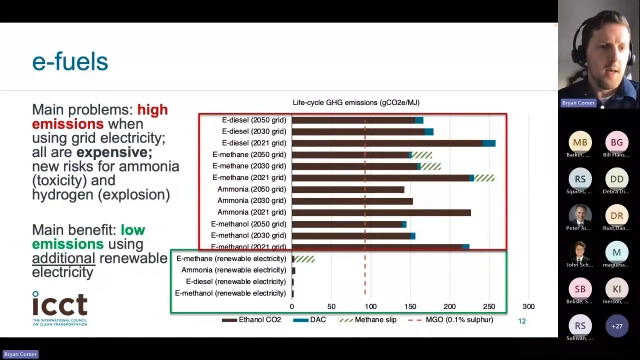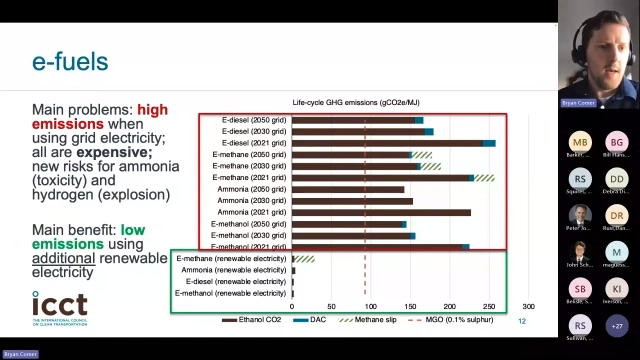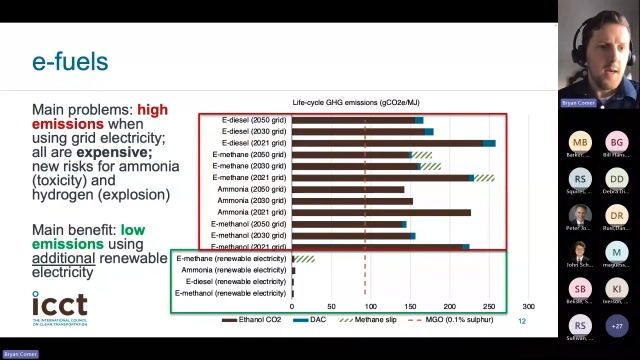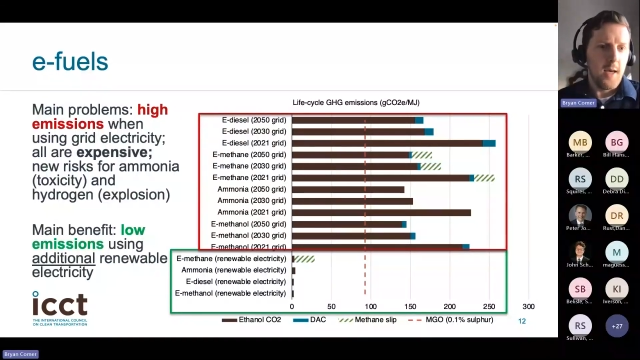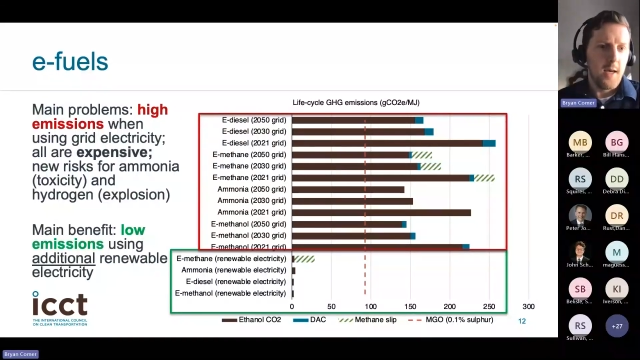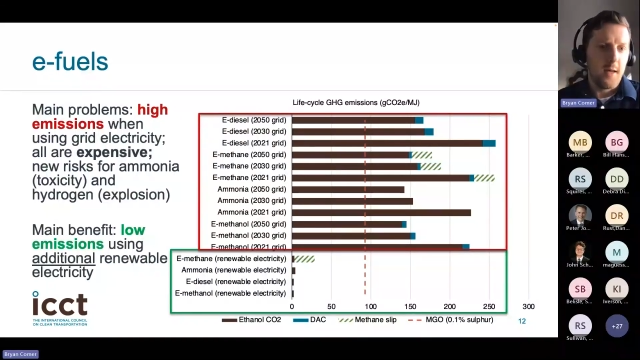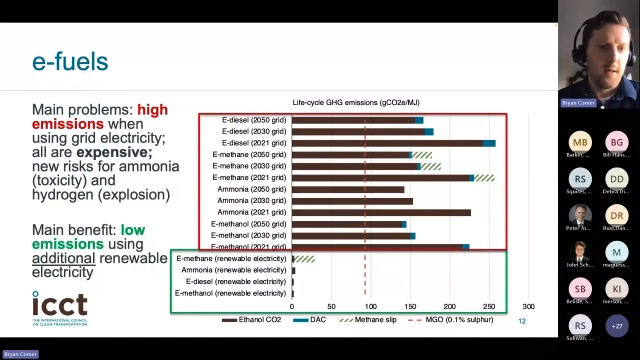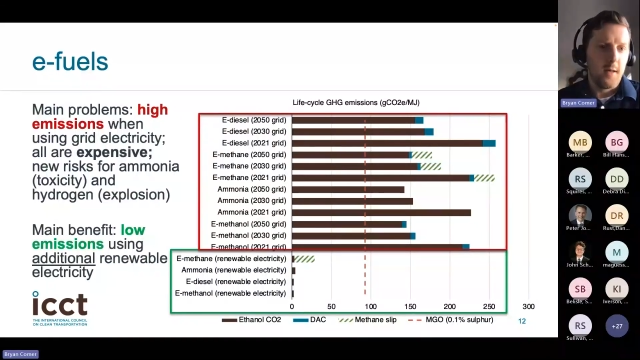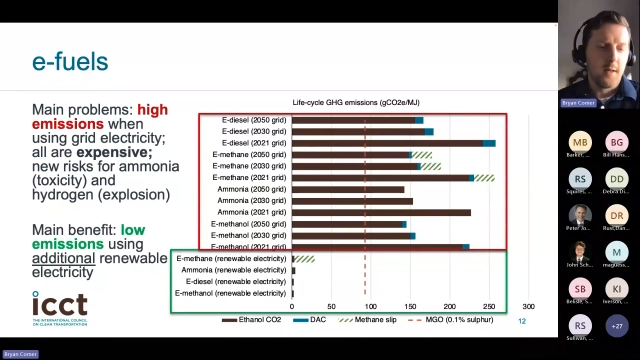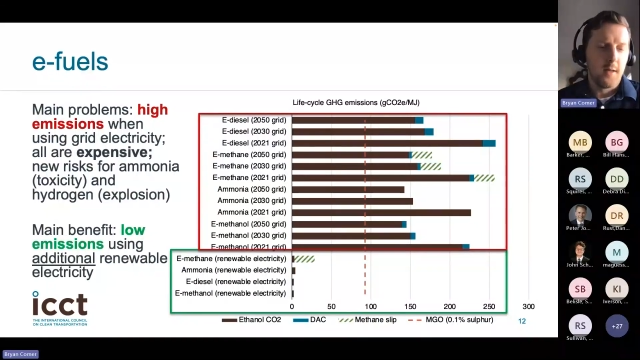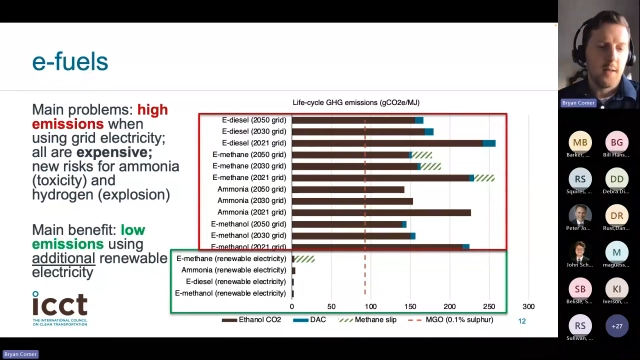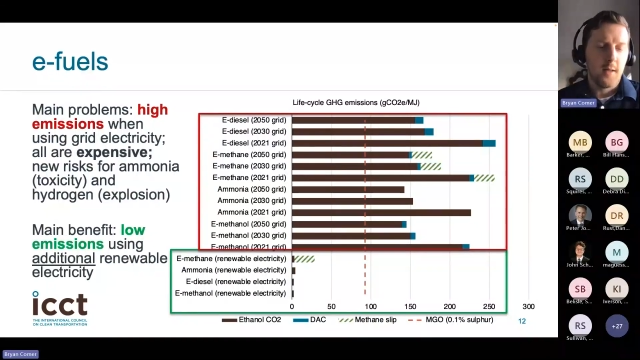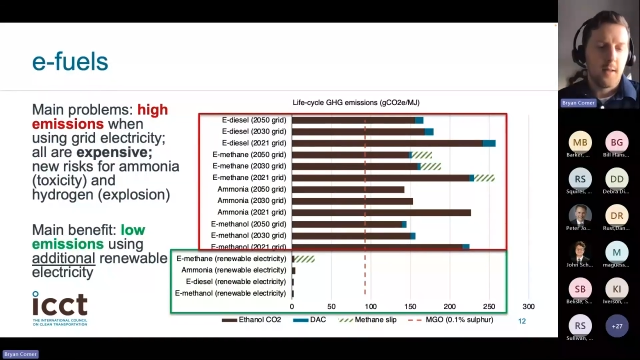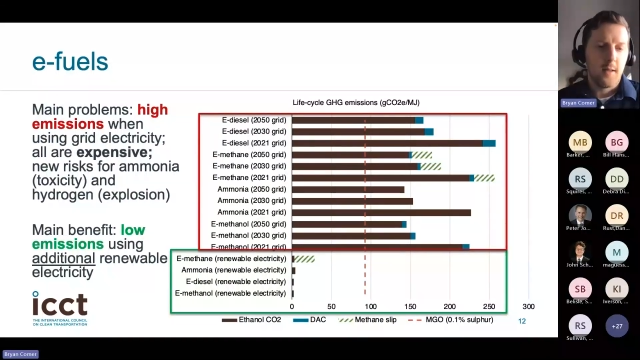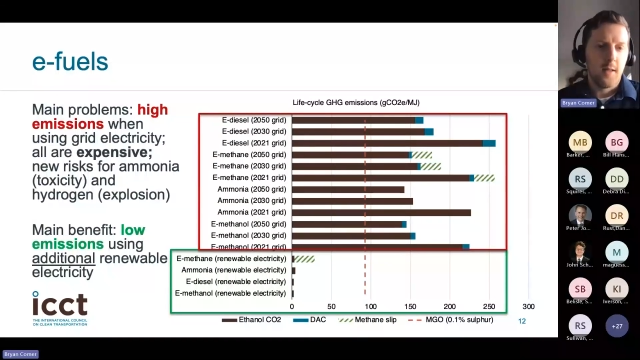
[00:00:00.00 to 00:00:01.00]

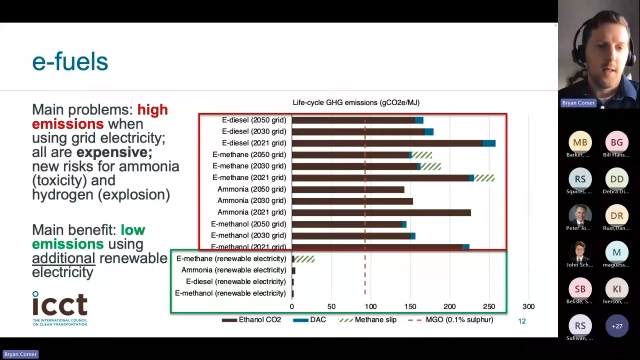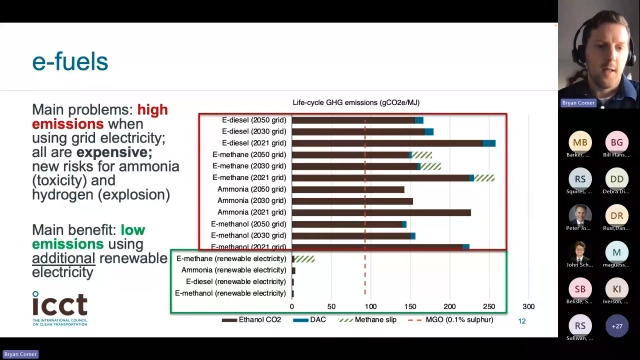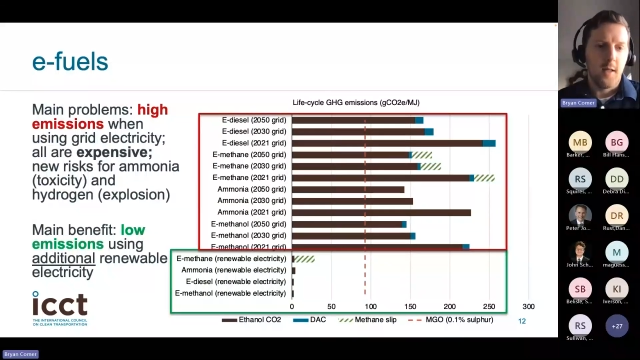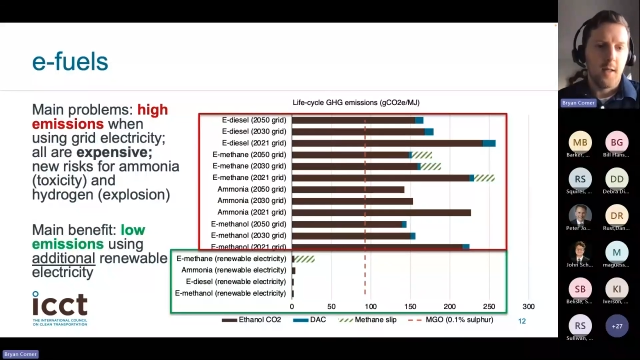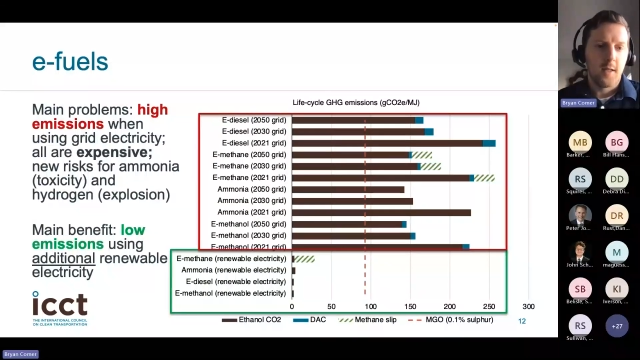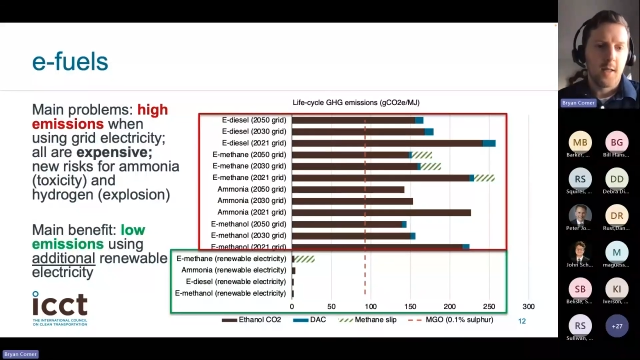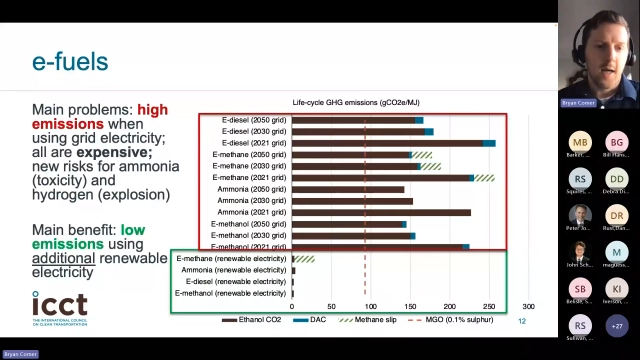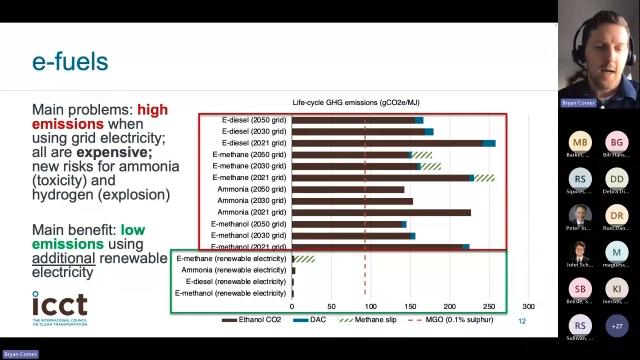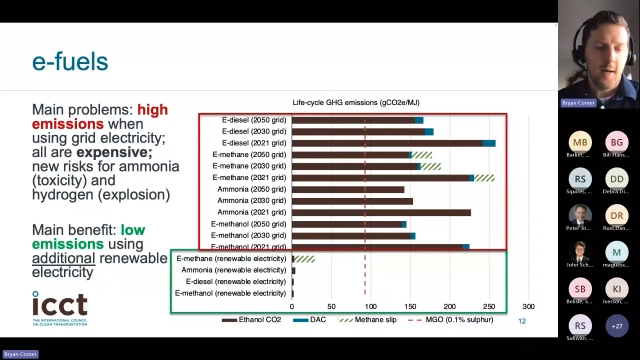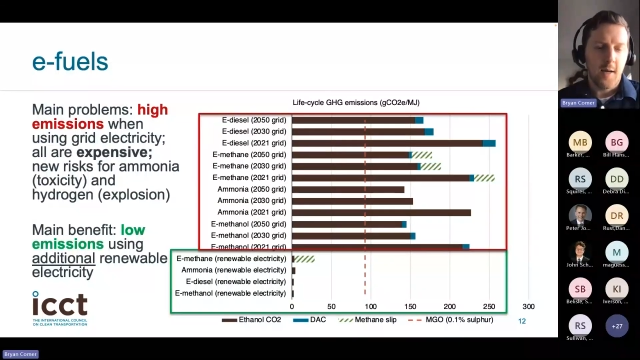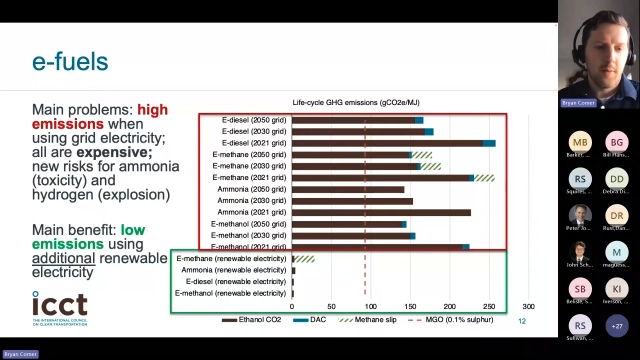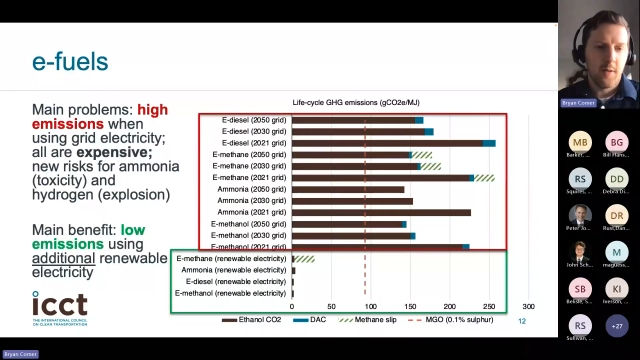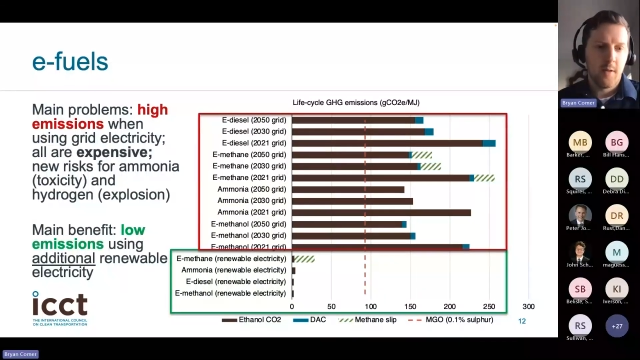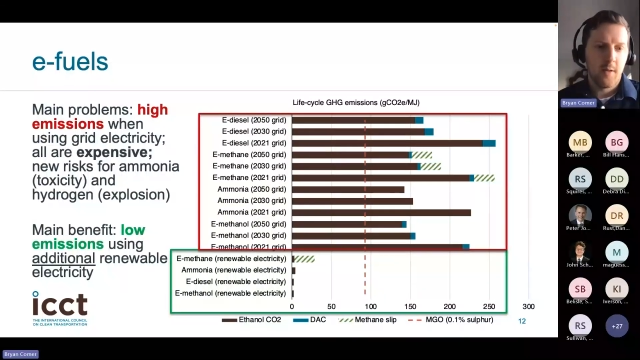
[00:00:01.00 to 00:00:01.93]
And the top